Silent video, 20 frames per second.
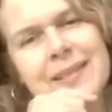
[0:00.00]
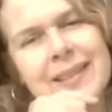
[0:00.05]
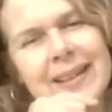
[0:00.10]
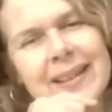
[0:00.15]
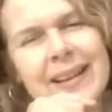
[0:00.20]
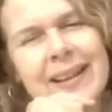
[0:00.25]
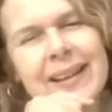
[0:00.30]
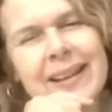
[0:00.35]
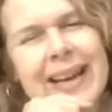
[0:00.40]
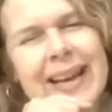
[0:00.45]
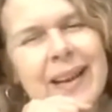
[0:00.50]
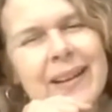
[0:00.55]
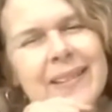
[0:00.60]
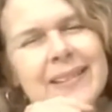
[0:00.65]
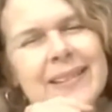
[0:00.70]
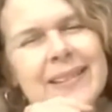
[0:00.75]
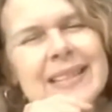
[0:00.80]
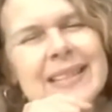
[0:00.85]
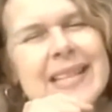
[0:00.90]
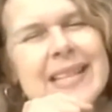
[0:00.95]
girl
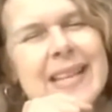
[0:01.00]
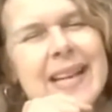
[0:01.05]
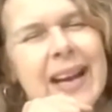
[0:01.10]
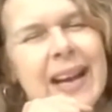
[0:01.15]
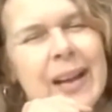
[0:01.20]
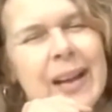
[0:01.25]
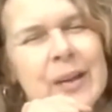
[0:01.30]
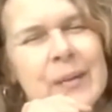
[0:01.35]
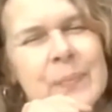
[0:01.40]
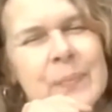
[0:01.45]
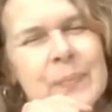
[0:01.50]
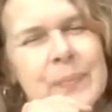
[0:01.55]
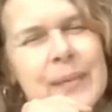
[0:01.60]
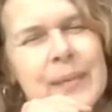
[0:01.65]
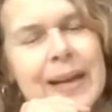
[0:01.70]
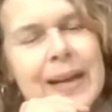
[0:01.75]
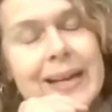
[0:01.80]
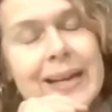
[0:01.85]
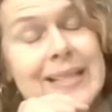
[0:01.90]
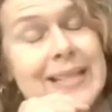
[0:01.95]
out?
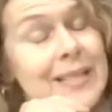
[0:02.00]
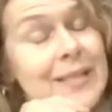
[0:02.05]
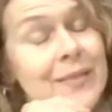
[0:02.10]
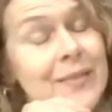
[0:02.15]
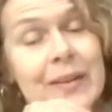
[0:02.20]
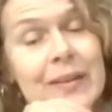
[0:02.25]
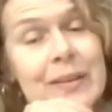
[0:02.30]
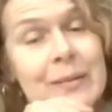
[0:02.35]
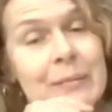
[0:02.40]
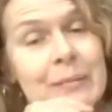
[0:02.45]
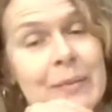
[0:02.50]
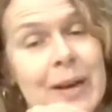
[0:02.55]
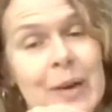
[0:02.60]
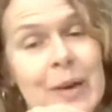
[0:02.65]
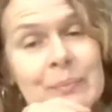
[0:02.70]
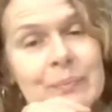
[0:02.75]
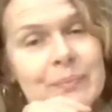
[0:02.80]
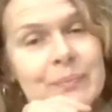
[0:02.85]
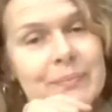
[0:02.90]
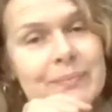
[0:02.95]
I just phone them up
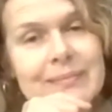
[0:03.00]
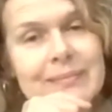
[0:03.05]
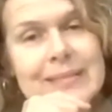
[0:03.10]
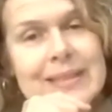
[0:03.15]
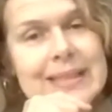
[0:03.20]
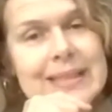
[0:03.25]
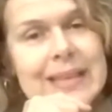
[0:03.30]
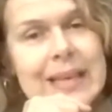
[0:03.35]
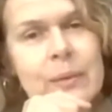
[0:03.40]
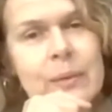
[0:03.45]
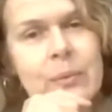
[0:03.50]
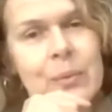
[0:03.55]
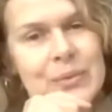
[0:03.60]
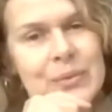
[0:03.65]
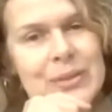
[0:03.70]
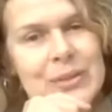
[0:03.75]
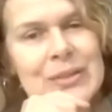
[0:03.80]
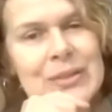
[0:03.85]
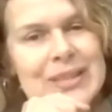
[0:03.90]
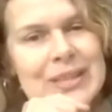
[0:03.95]
and say, what
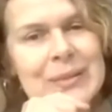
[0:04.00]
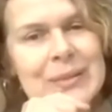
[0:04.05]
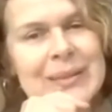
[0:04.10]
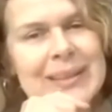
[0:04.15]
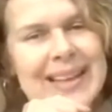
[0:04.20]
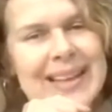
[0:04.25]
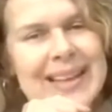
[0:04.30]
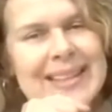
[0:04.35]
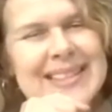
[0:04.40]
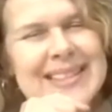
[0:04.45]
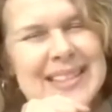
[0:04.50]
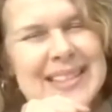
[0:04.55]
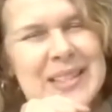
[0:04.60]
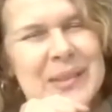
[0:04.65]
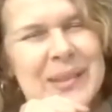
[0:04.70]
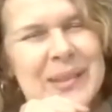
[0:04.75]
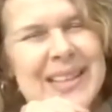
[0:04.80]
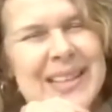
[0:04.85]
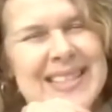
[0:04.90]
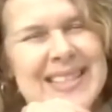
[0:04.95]
would you do in that
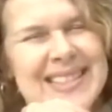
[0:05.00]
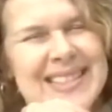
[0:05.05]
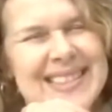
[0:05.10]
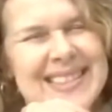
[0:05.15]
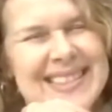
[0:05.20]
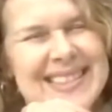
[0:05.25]
situation?